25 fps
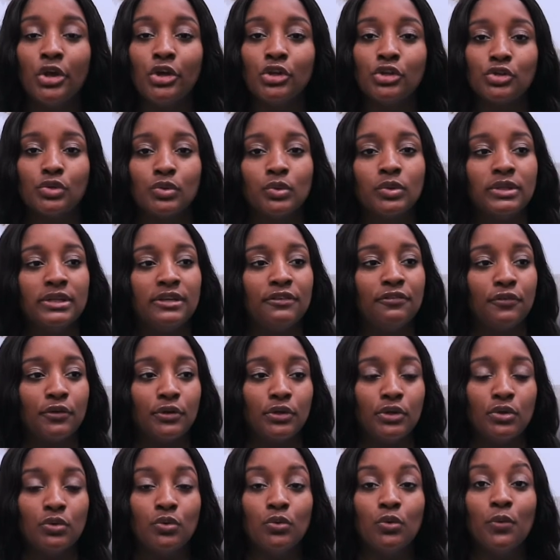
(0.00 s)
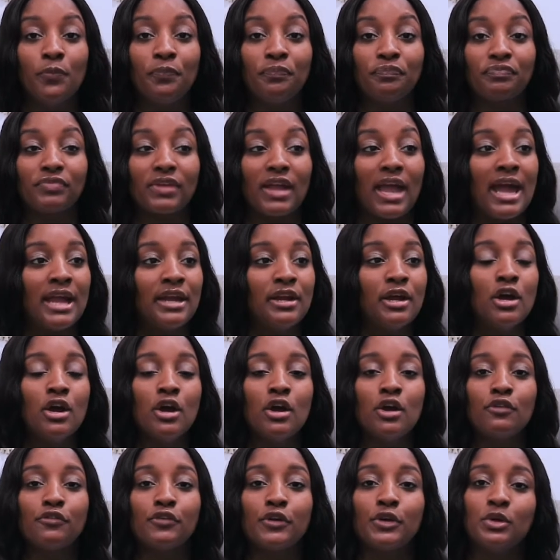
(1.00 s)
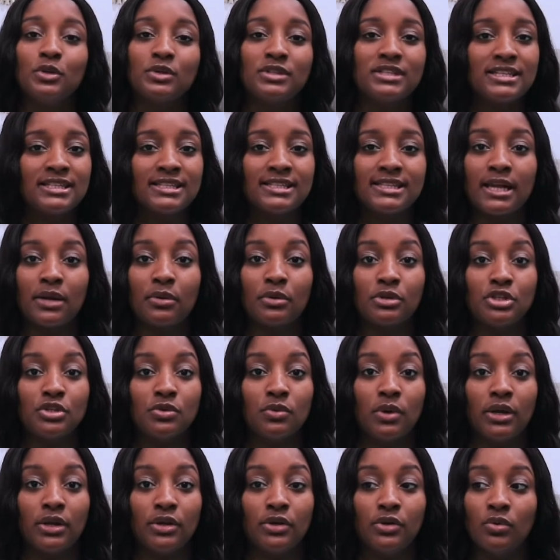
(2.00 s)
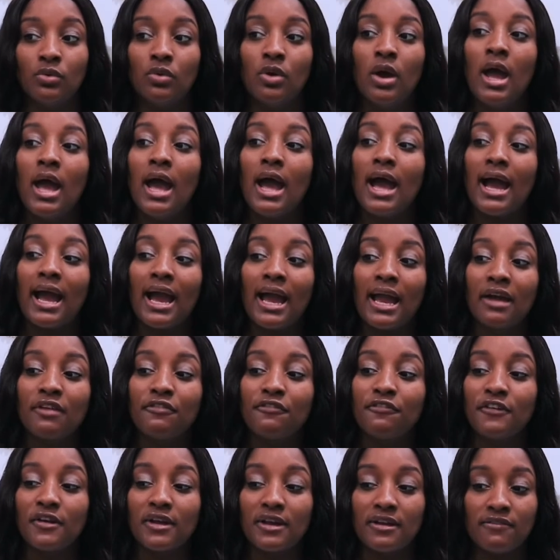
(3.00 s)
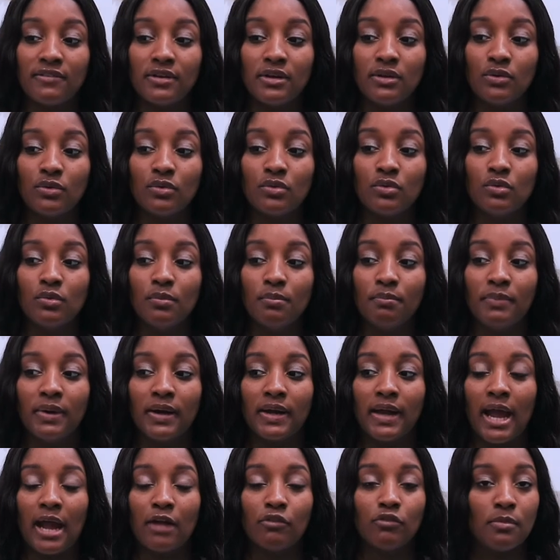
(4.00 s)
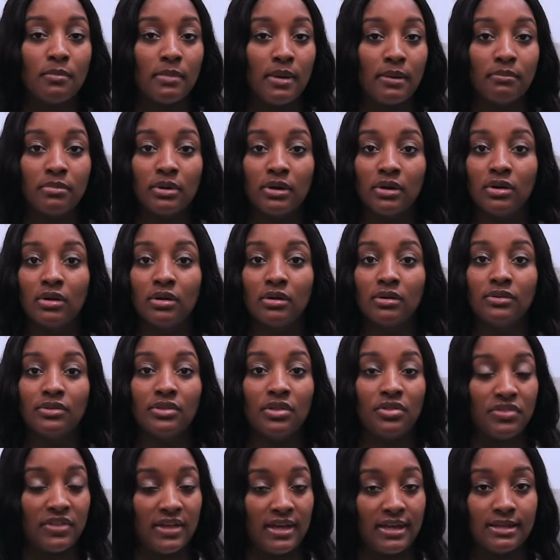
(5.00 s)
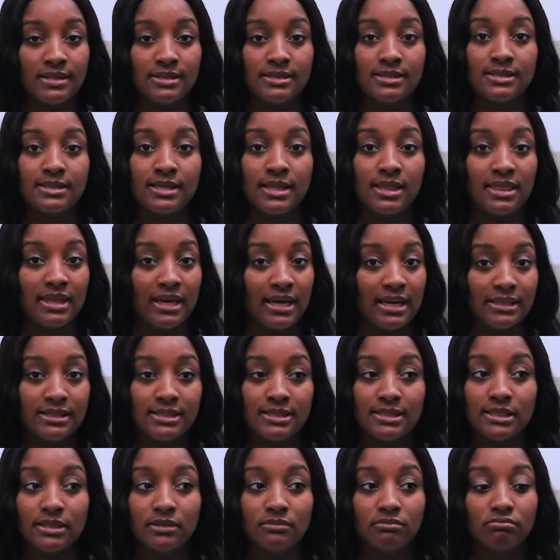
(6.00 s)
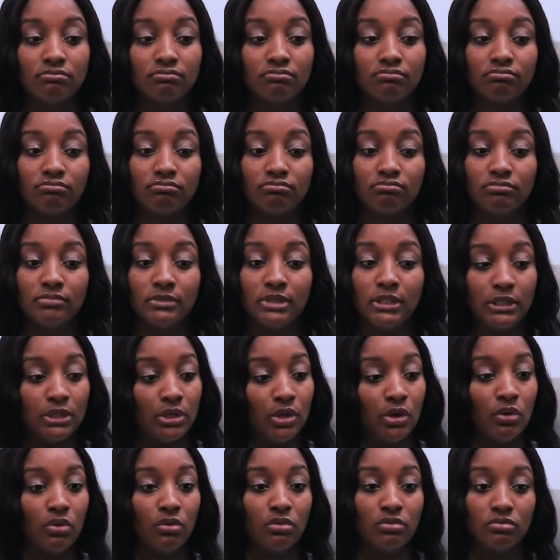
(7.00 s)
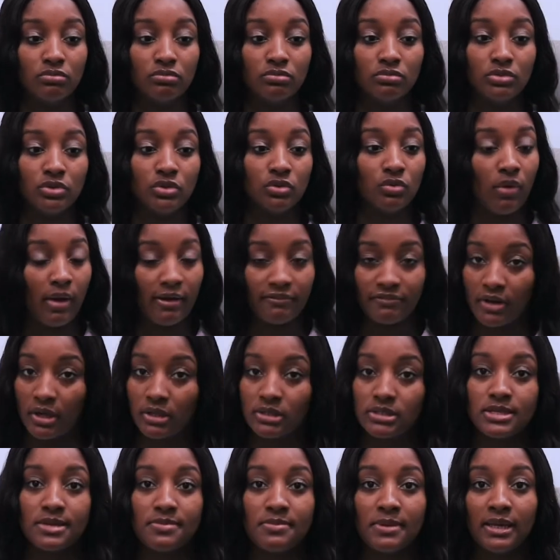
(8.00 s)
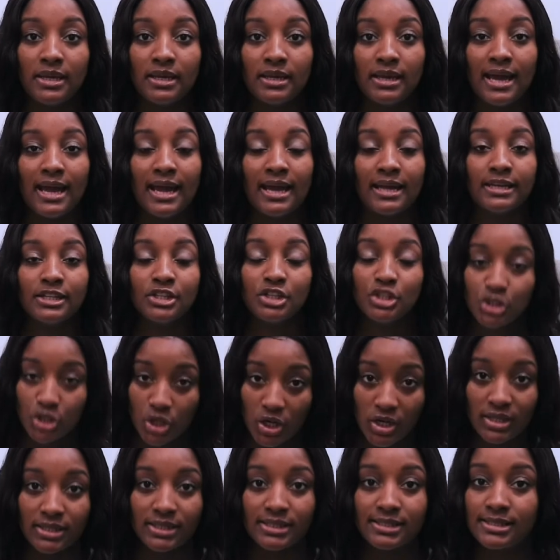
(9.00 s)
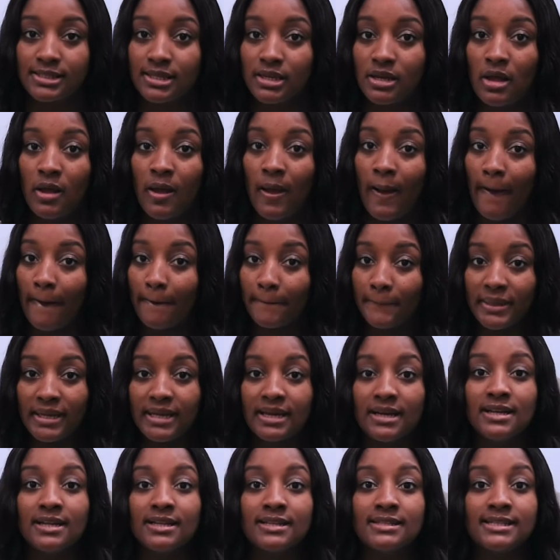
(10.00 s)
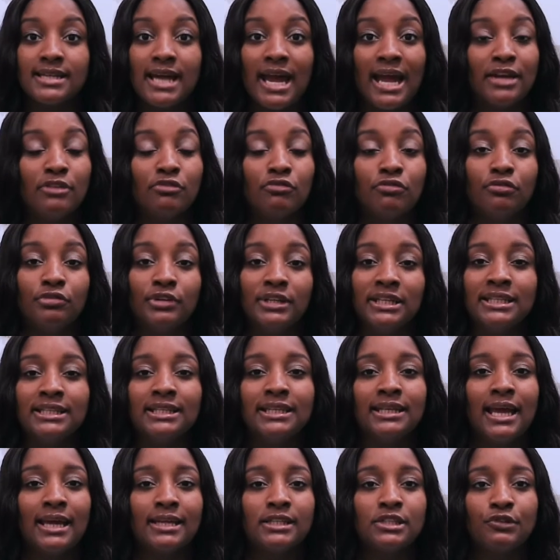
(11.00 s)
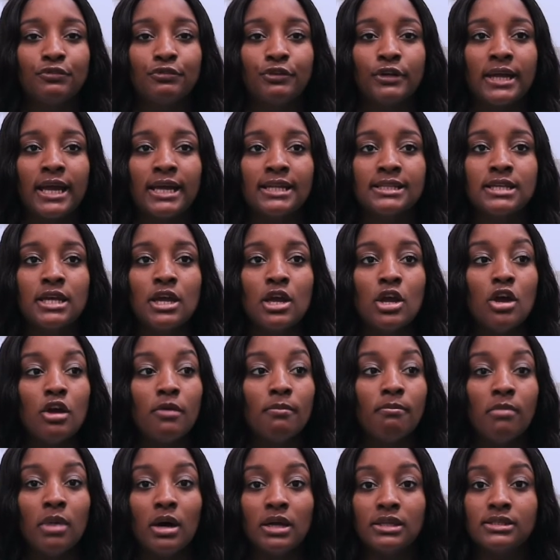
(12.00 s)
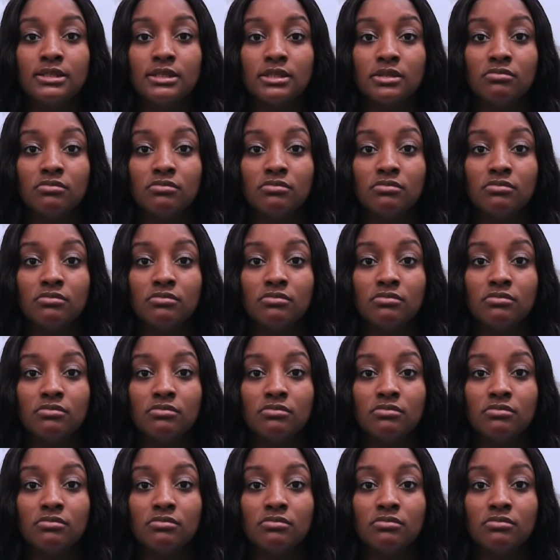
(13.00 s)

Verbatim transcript: truly for you, and for you to decide what you want to do. I have forgiven you, but I remember the things that, you know, you have done to me, and it sucks, because I'd really like to forget, but,